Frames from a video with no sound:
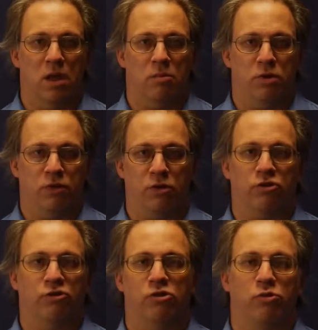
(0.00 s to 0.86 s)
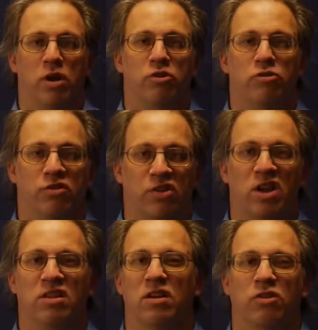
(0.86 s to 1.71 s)
but if your situation is
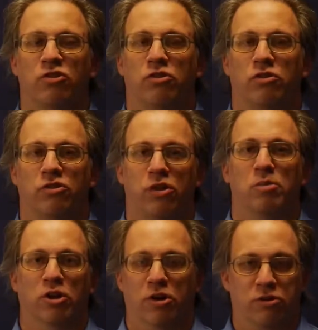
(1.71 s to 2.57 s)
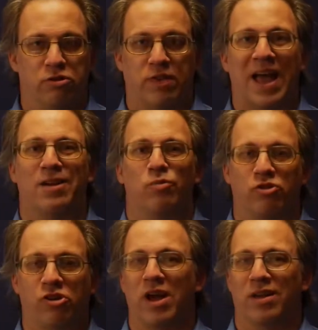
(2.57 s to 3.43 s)
anything similar to that
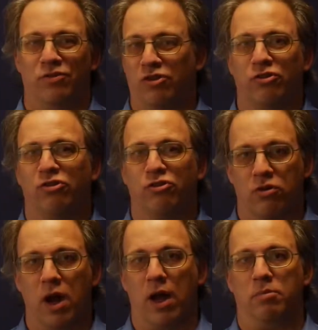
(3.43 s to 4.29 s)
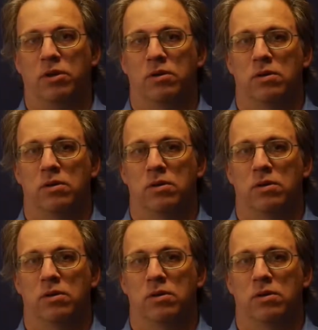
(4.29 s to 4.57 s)
which I have just described,